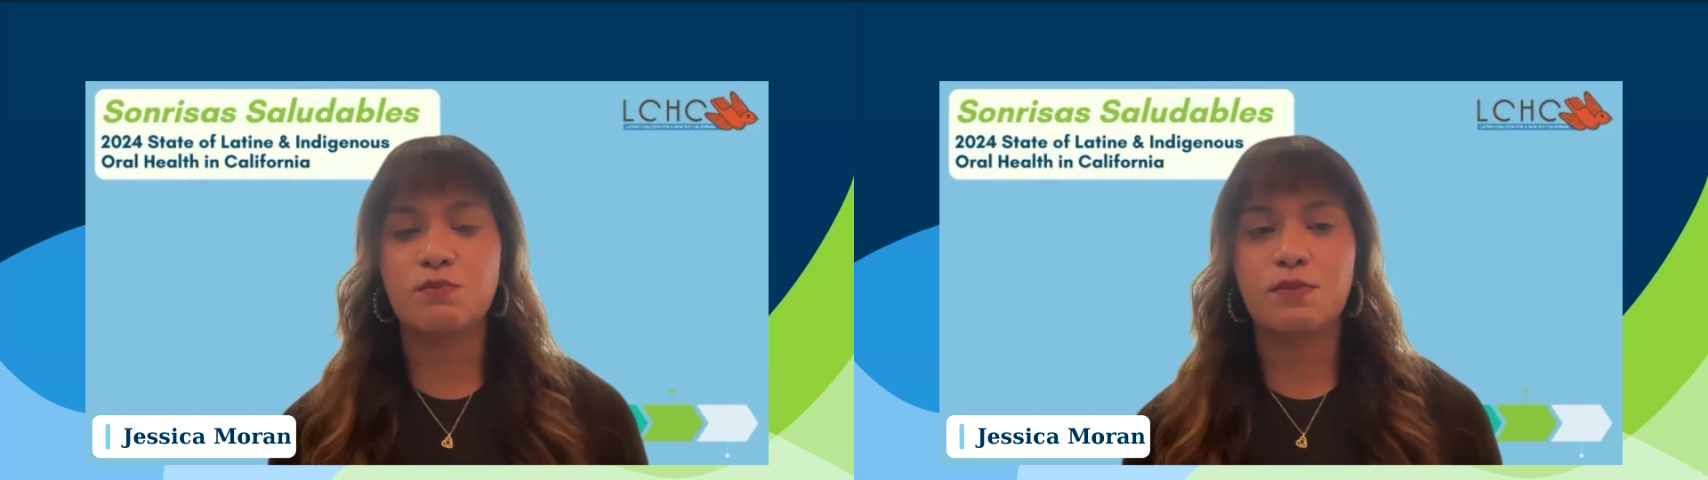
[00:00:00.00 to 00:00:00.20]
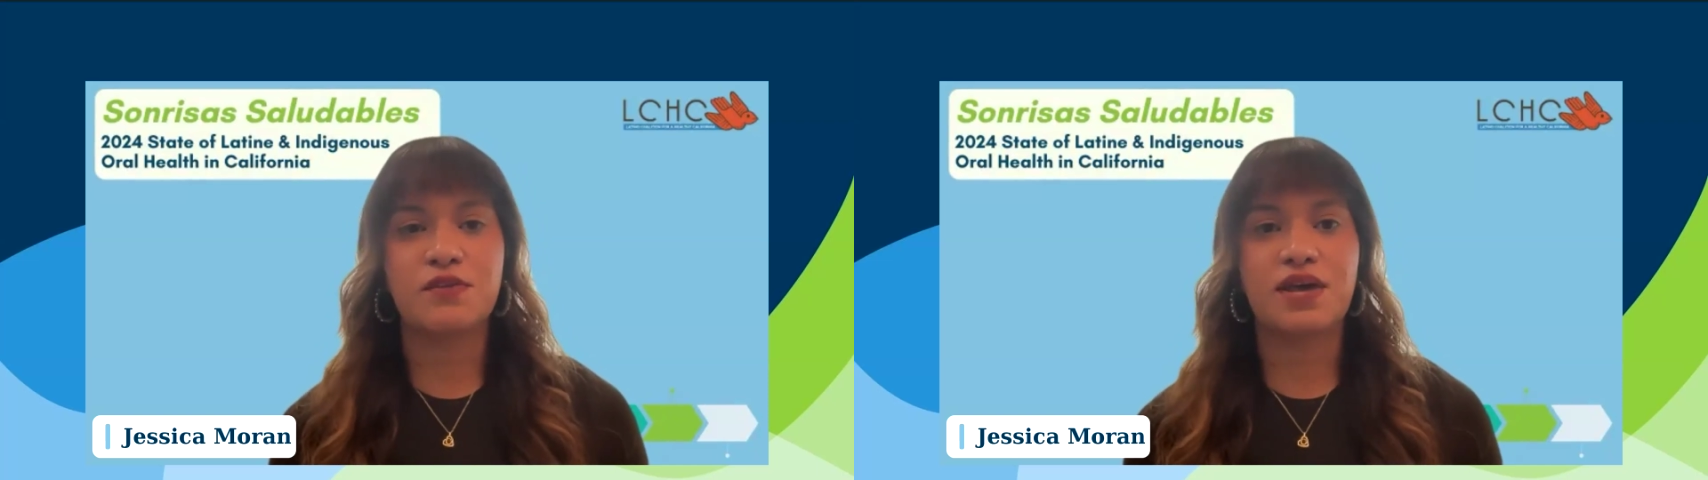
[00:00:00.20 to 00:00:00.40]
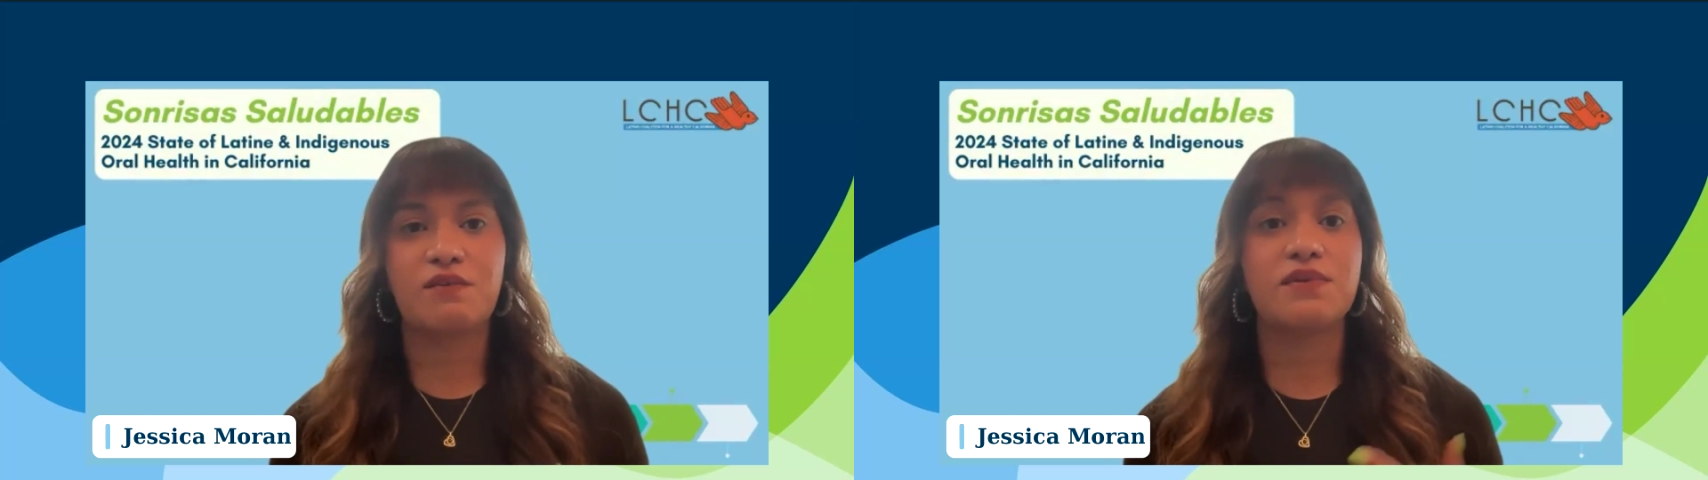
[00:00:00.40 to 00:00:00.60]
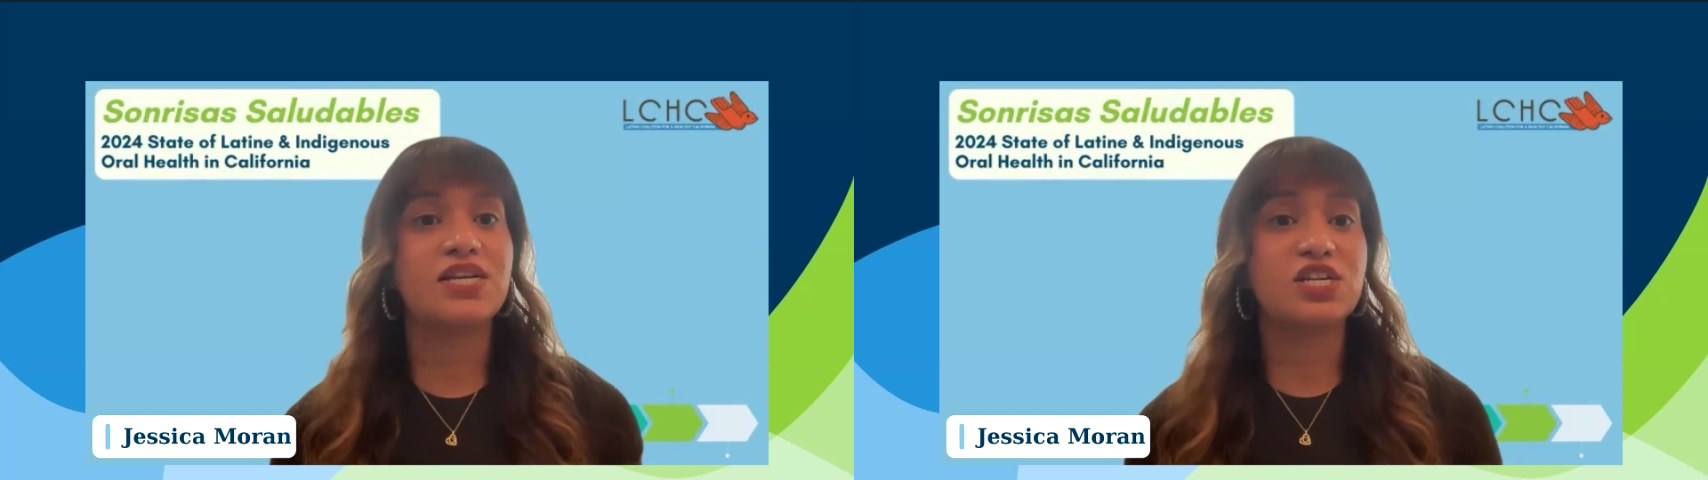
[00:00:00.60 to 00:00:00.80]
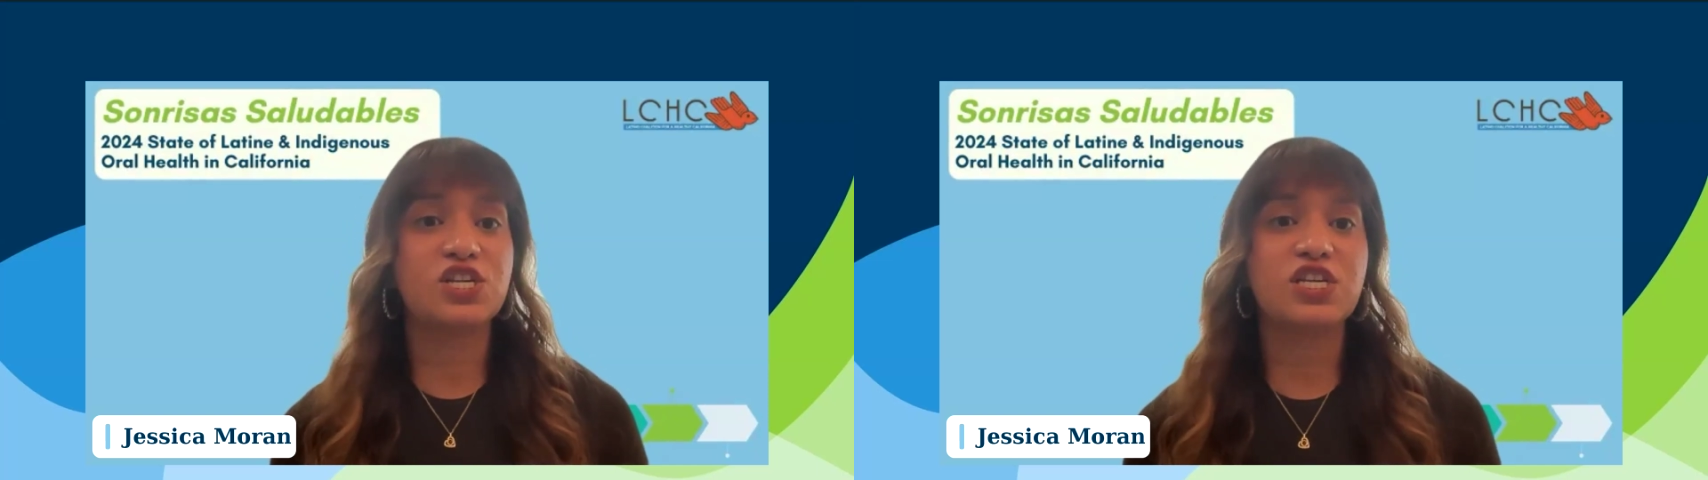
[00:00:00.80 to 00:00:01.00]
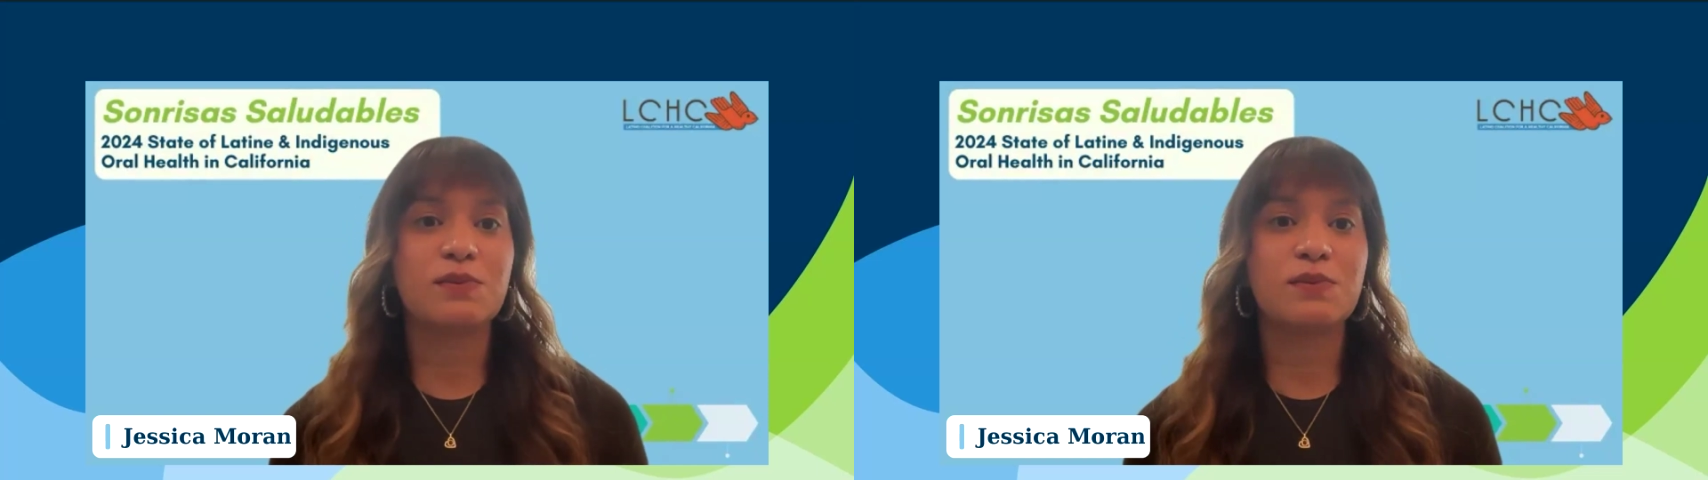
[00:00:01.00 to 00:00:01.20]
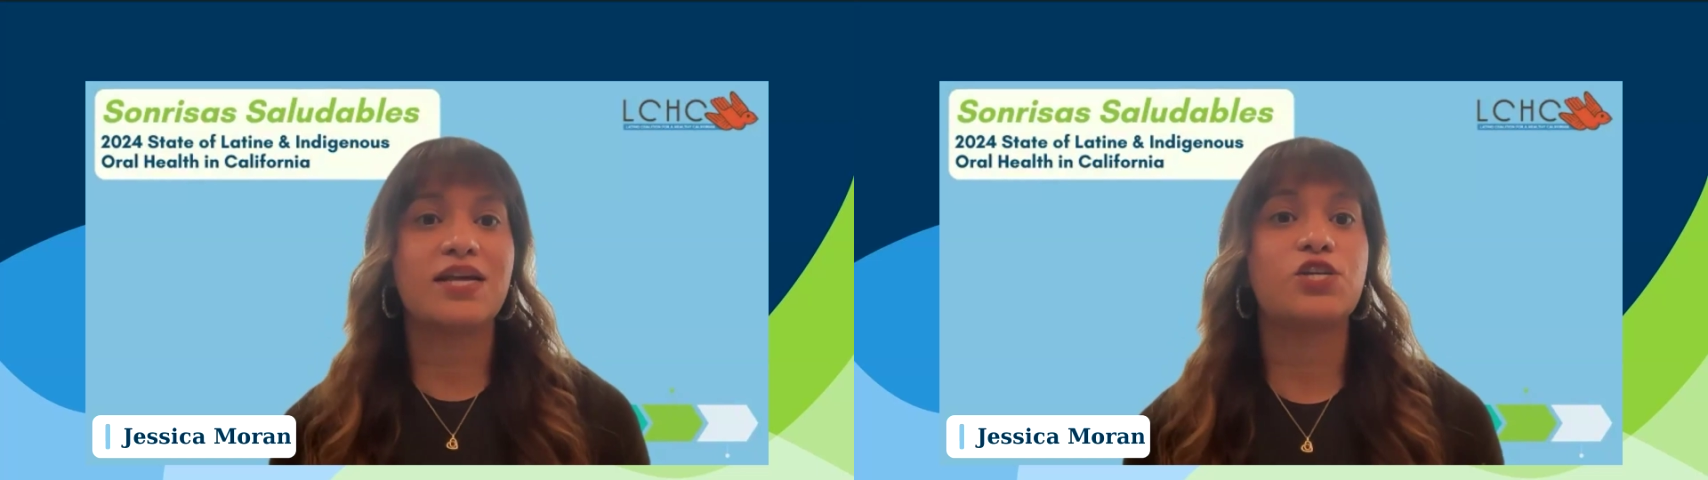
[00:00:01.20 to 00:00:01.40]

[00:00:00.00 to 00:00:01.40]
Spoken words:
to build that relationship and that